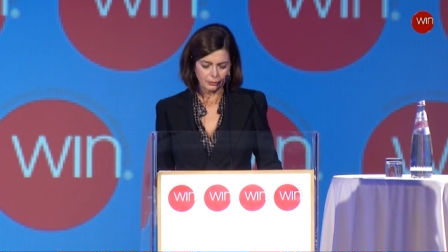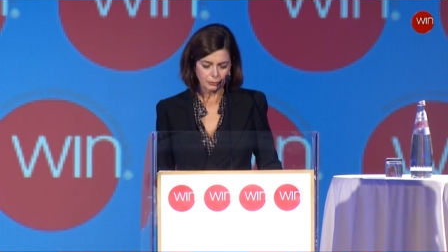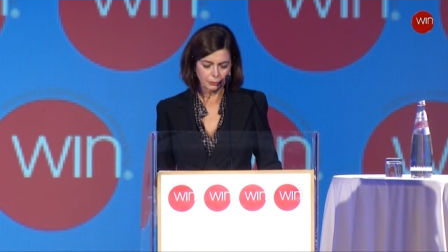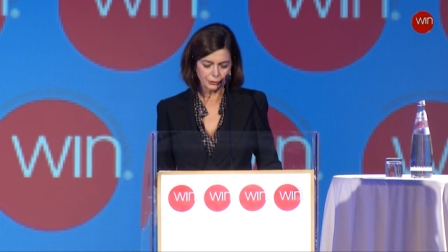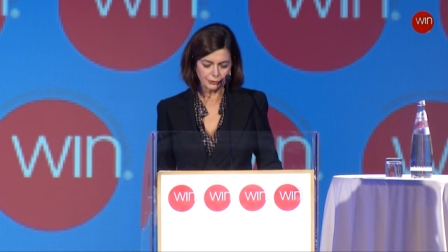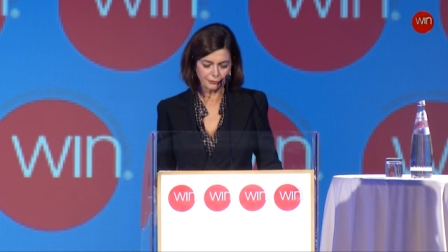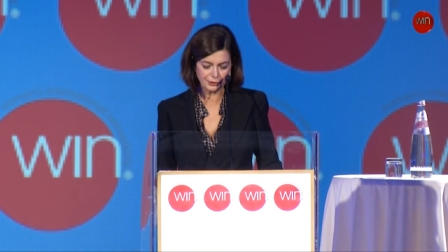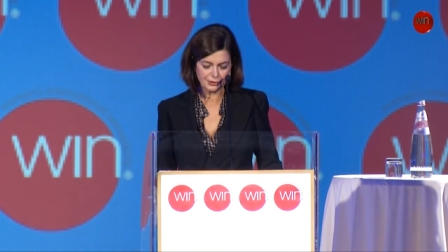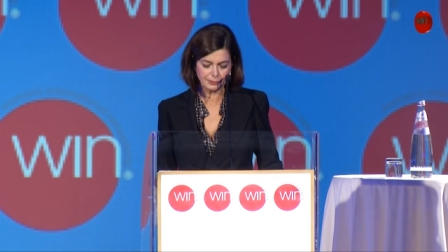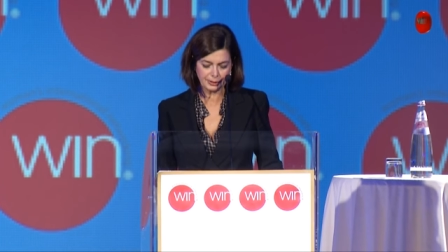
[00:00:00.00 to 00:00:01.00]
whose
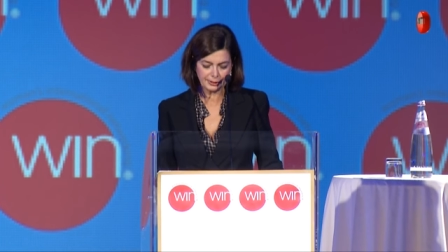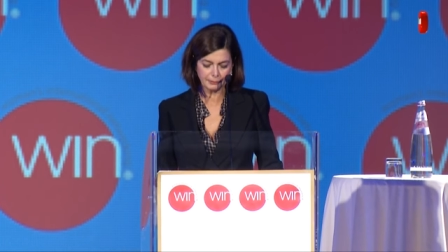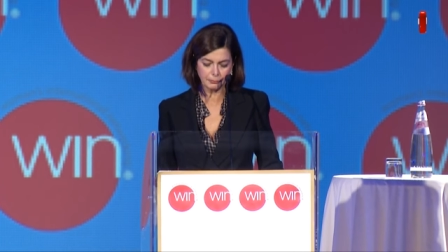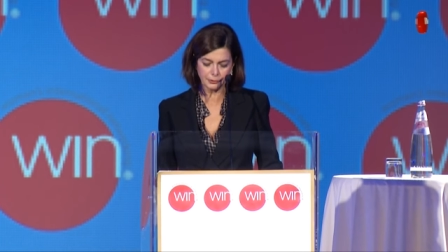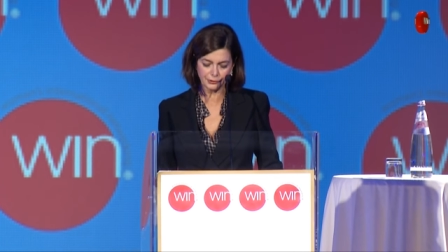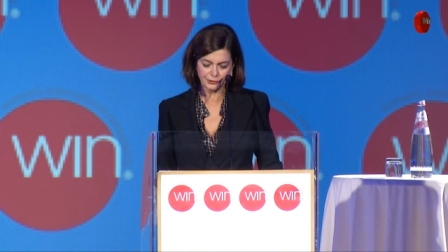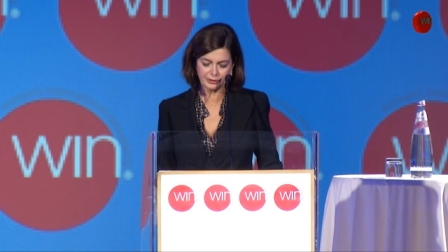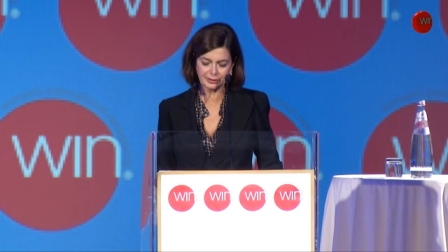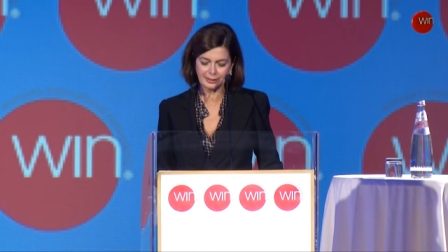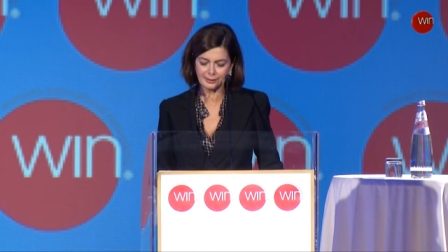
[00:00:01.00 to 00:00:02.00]
first meeting was
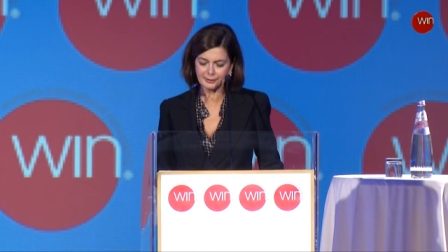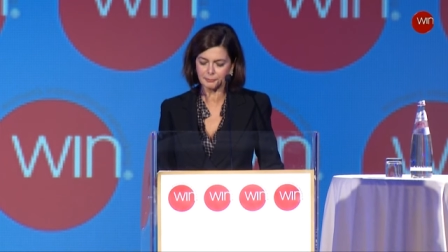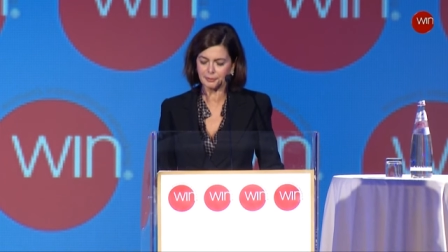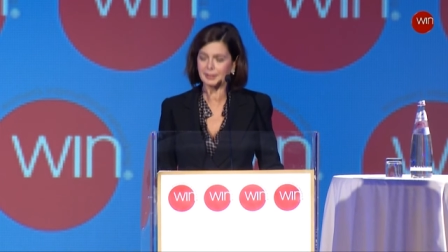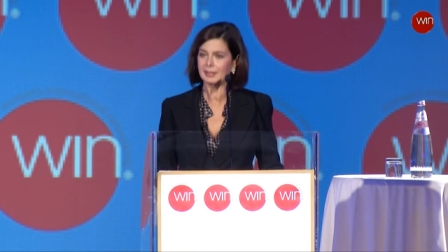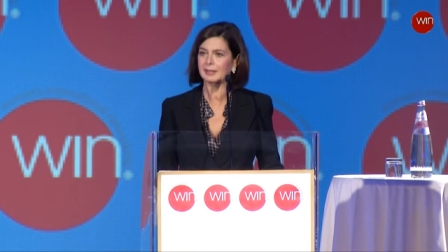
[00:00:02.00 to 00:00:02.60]
held when